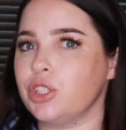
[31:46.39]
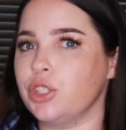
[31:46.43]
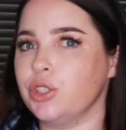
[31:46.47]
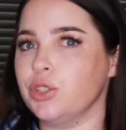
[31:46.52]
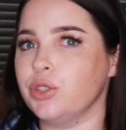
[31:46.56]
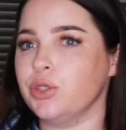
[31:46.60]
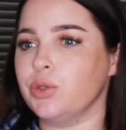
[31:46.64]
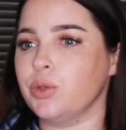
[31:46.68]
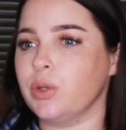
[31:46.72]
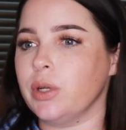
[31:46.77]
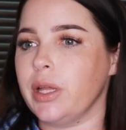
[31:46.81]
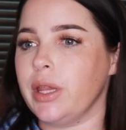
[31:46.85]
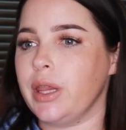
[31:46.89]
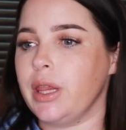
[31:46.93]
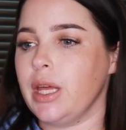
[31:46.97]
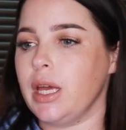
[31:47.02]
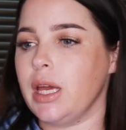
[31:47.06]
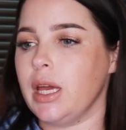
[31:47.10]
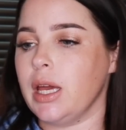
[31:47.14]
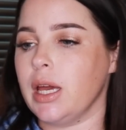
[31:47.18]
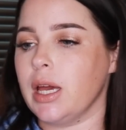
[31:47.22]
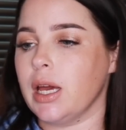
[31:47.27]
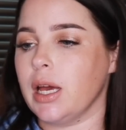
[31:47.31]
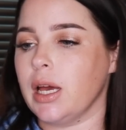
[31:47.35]
to
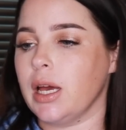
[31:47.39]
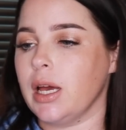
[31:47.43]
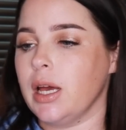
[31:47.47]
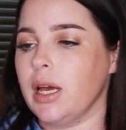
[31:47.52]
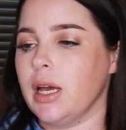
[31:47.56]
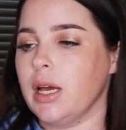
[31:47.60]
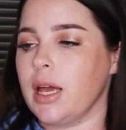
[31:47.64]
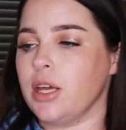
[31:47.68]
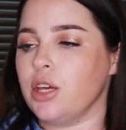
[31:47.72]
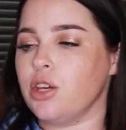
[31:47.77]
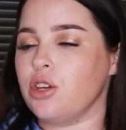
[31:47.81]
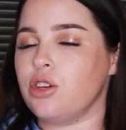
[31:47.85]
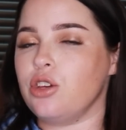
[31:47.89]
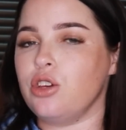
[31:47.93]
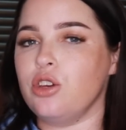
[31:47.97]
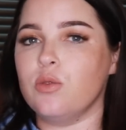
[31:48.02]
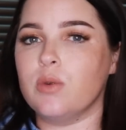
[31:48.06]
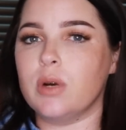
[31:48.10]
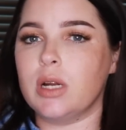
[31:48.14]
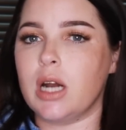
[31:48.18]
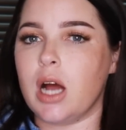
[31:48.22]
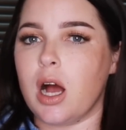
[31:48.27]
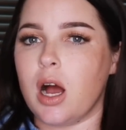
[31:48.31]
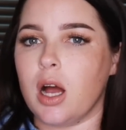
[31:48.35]
the like
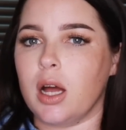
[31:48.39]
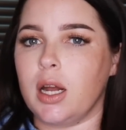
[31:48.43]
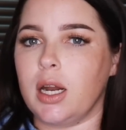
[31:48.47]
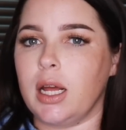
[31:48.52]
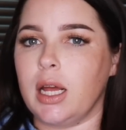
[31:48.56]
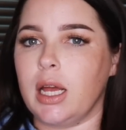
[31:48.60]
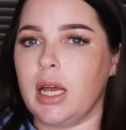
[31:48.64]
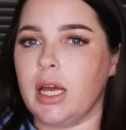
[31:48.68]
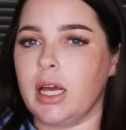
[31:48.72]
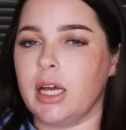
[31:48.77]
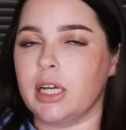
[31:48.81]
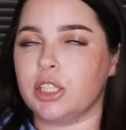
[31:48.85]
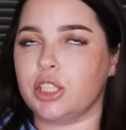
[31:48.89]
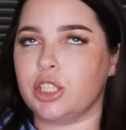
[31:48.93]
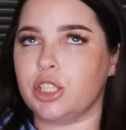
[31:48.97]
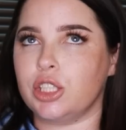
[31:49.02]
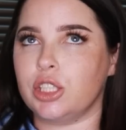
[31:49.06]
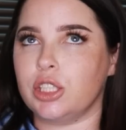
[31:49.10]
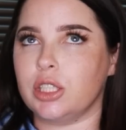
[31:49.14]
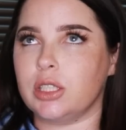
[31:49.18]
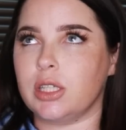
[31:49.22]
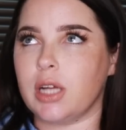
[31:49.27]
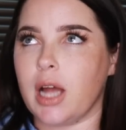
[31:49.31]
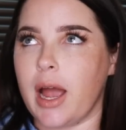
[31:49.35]
QAnon-ish